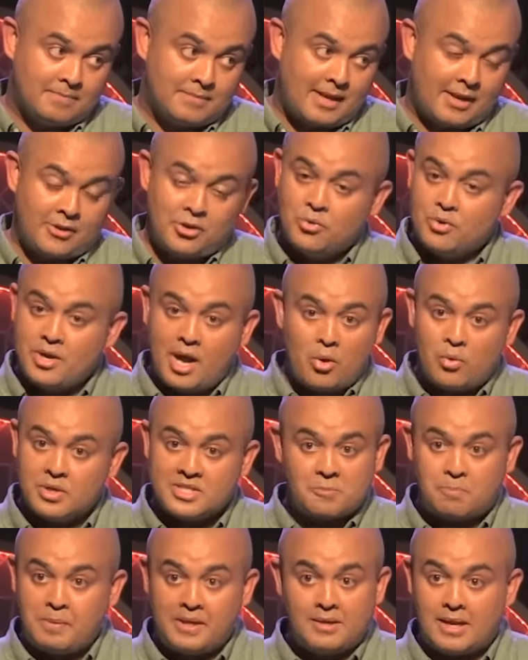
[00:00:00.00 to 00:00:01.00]
And you know
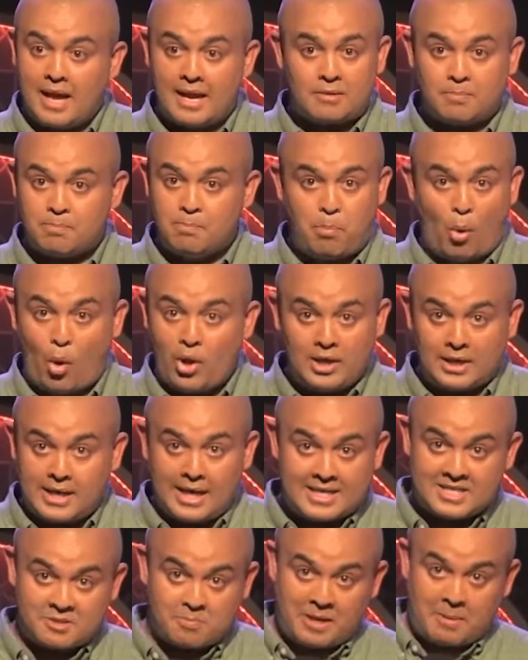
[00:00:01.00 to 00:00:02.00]
it's been that boiled
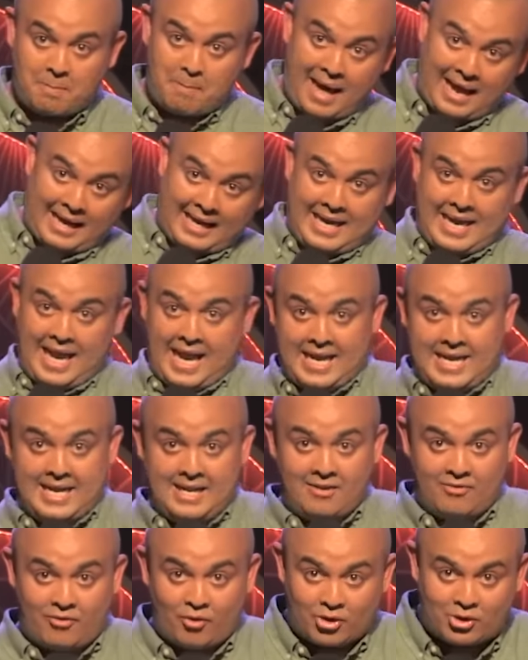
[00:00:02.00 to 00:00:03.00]
egg has been
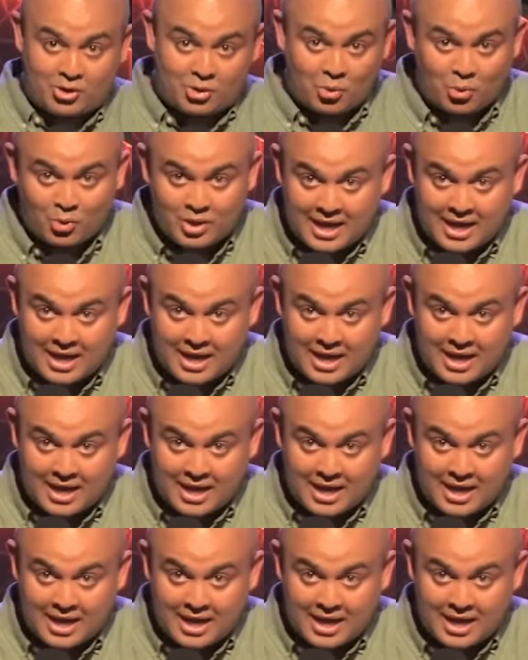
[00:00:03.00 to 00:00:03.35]
marinating for two